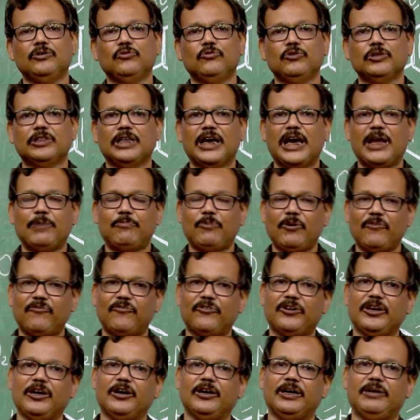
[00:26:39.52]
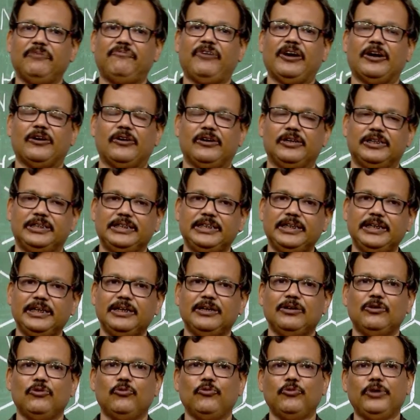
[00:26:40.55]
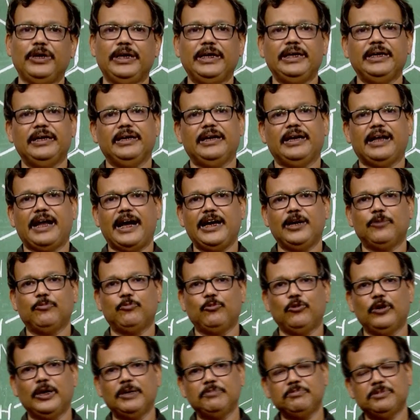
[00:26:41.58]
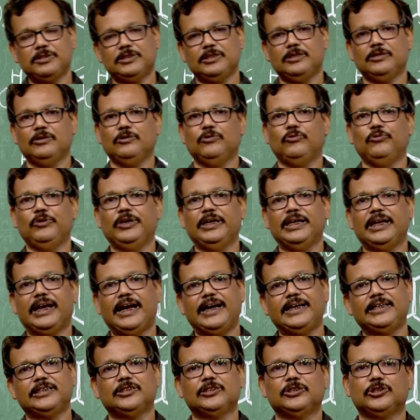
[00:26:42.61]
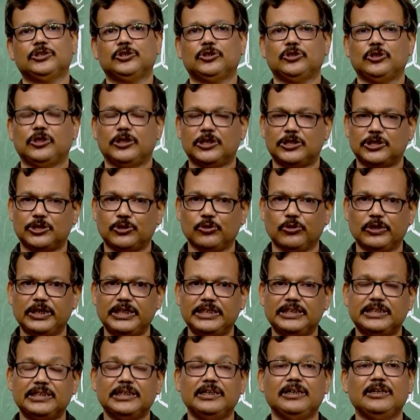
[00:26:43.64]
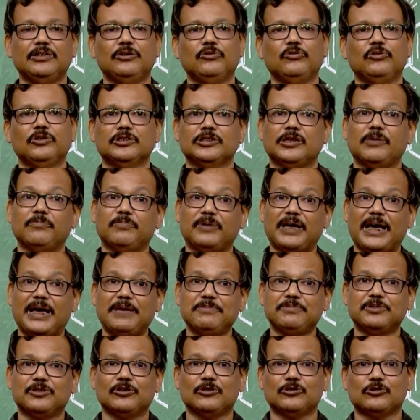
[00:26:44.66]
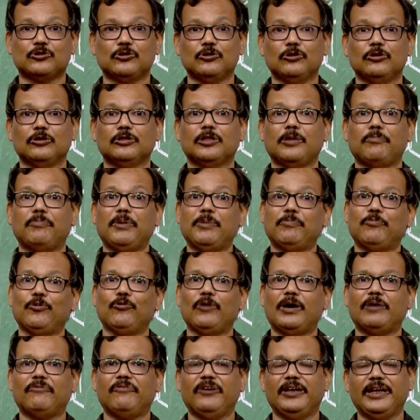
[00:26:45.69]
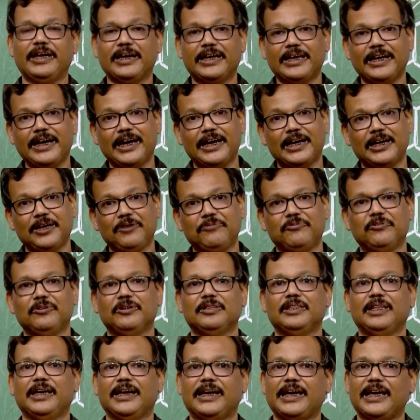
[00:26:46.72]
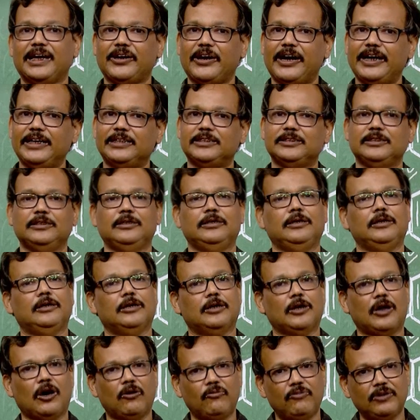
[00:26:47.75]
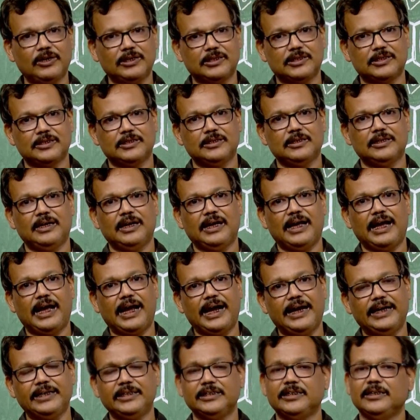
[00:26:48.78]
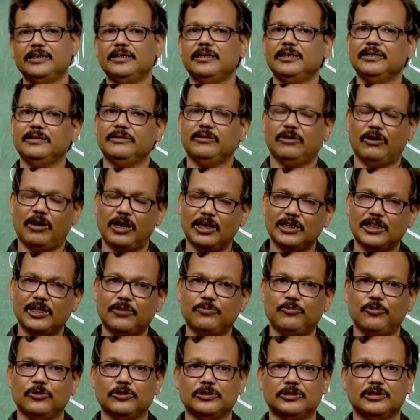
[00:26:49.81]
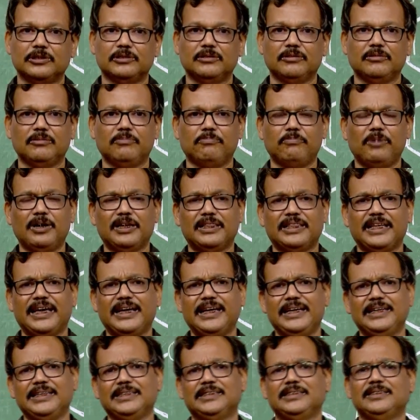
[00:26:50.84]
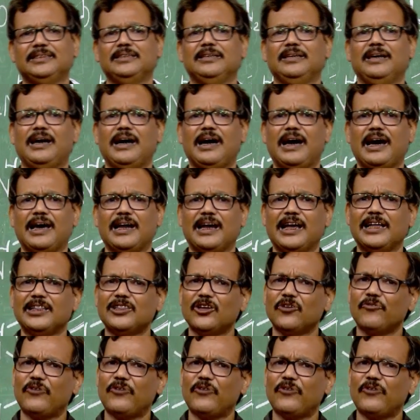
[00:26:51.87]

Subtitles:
With the help of creative faculty, we write poems, we write short stories. Sometimes also the people who are very creative, they can write novels and other books. But there is another